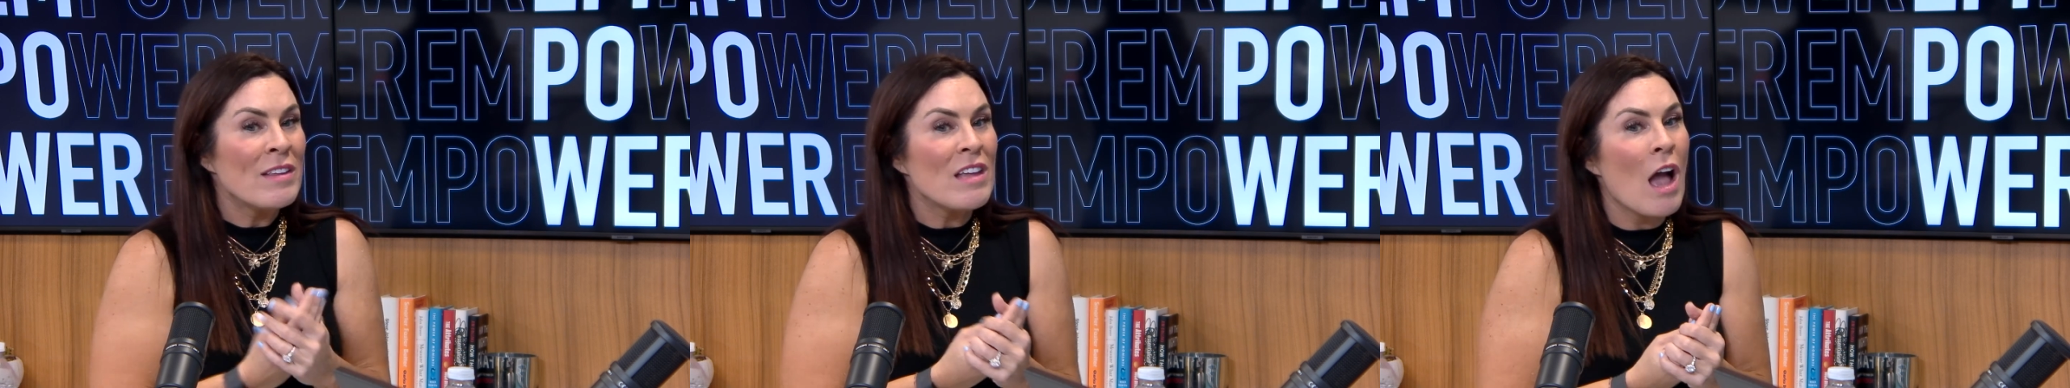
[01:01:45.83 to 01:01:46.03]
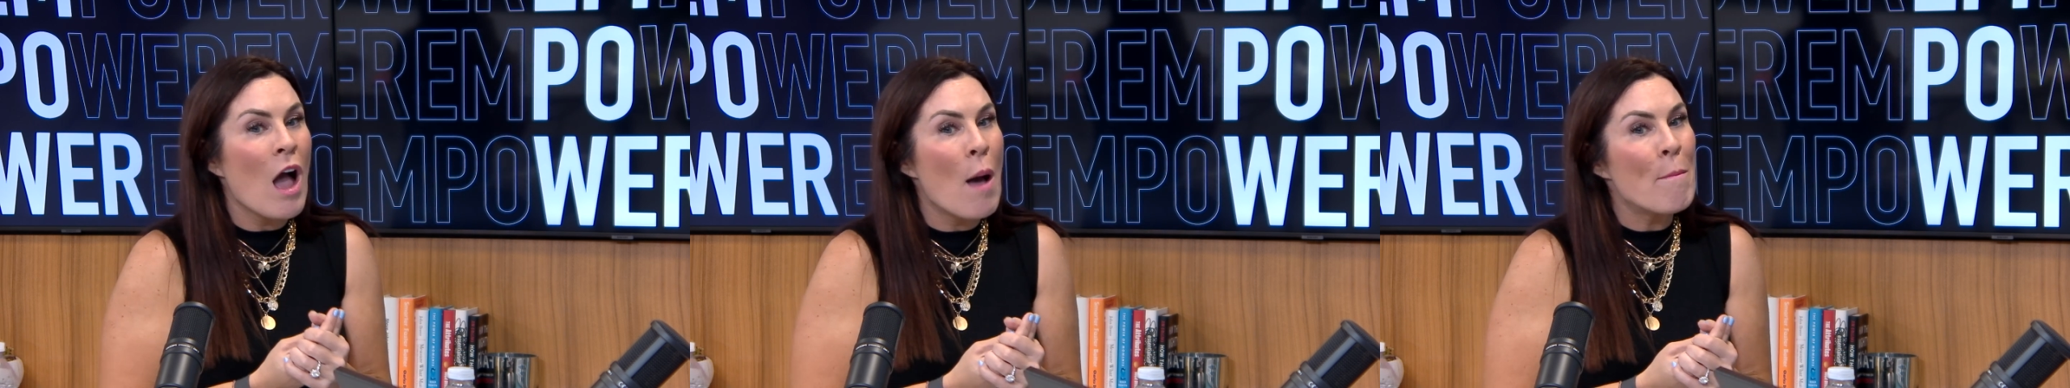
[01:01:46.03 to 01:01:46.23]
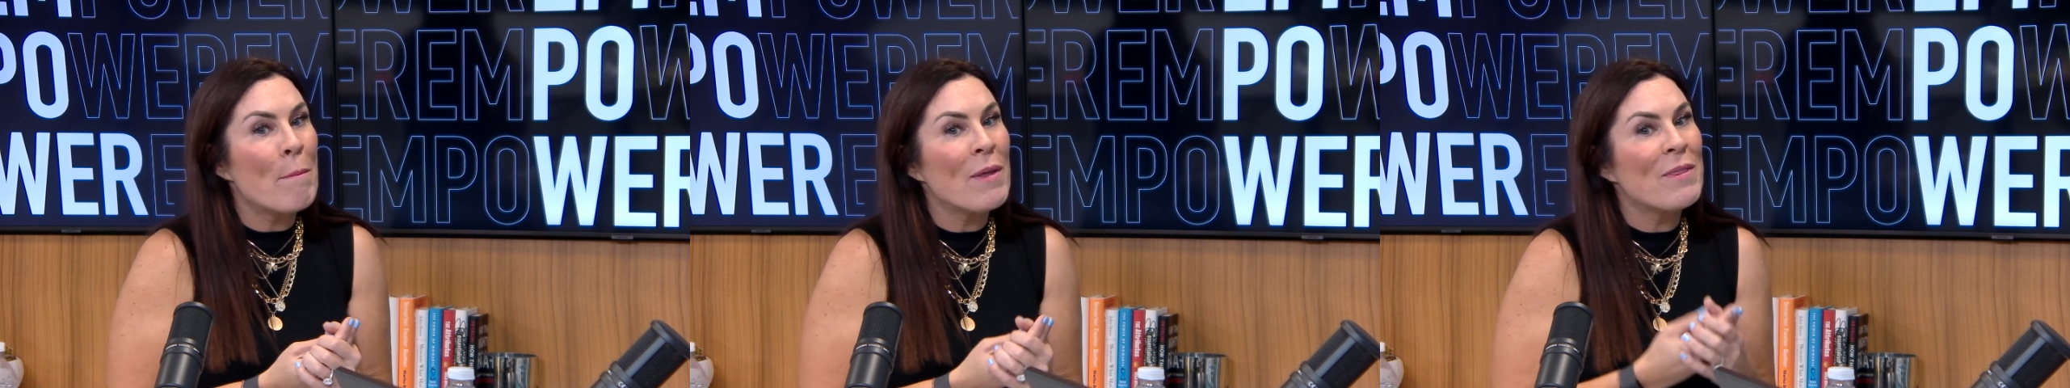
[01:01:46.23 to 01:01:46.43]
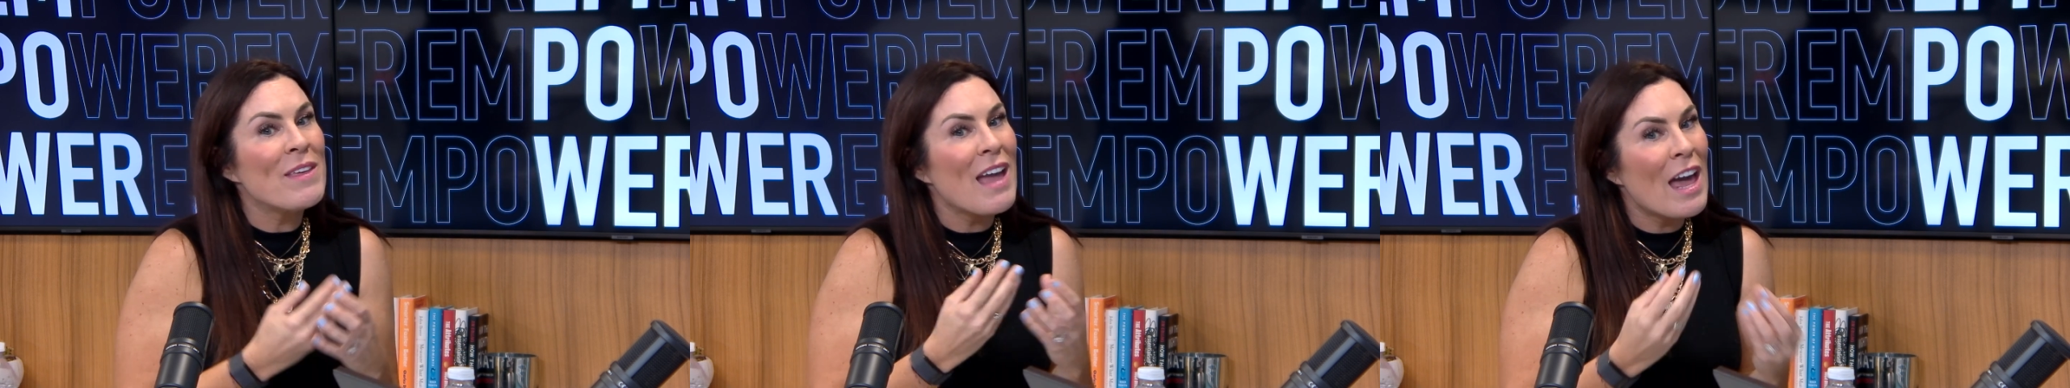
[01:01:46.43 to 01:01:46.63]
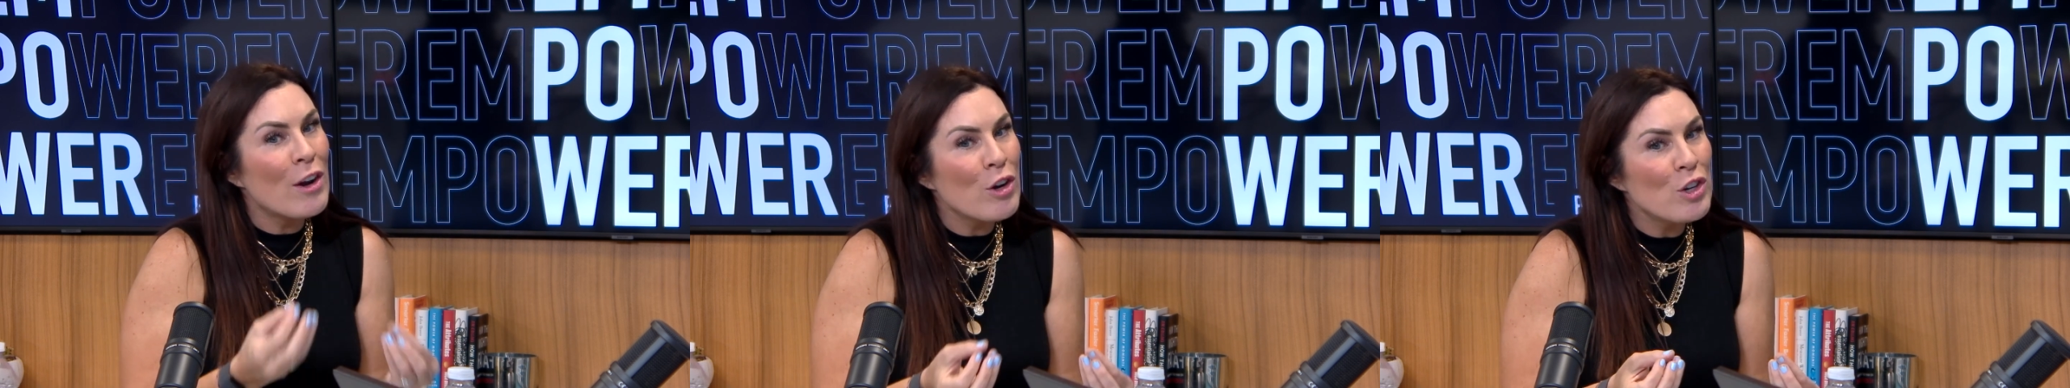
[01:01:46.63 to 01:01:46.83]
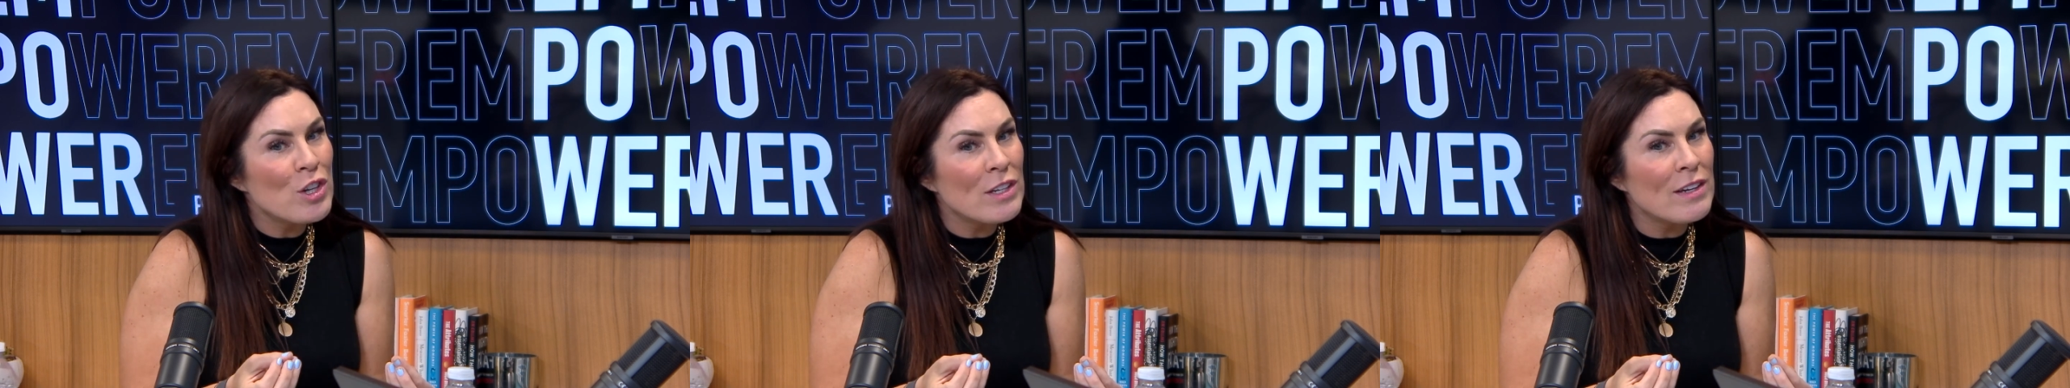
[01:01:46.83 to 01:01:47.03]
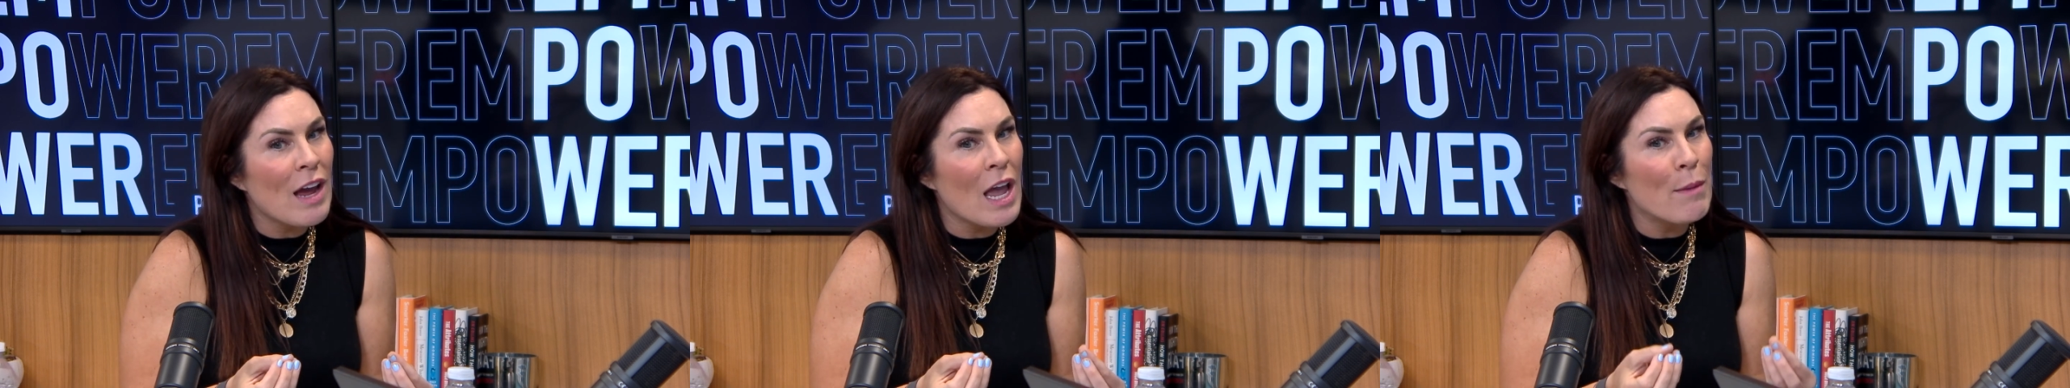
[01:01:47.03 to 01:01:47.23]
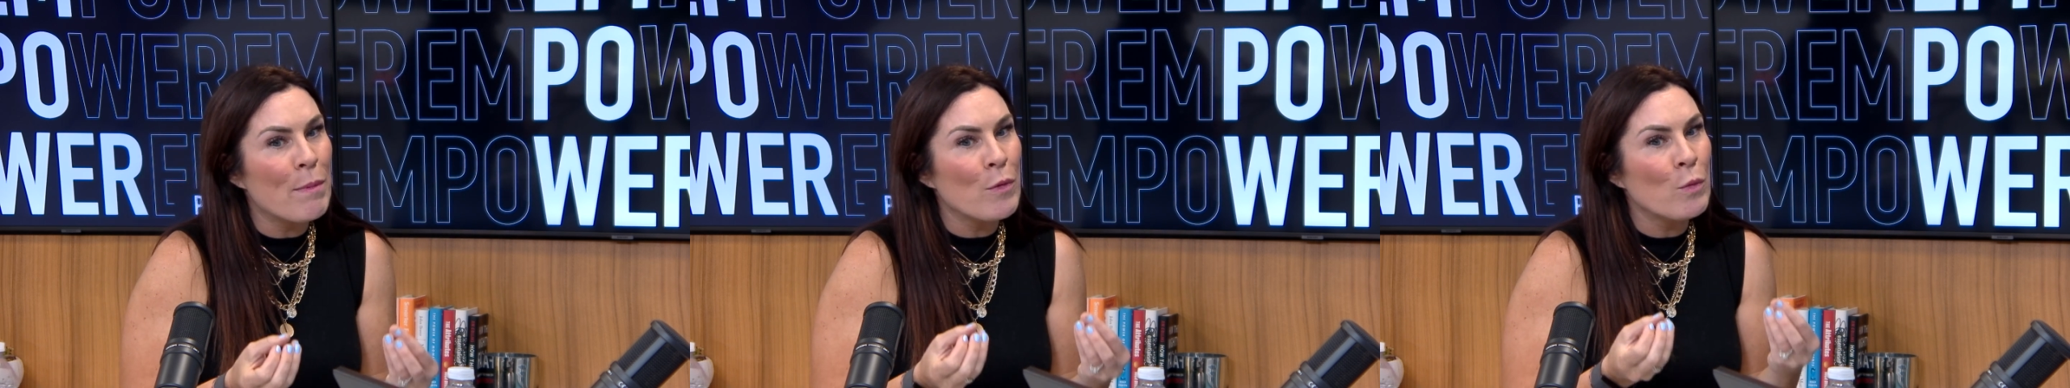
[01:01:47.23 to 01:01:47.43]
But the energy type,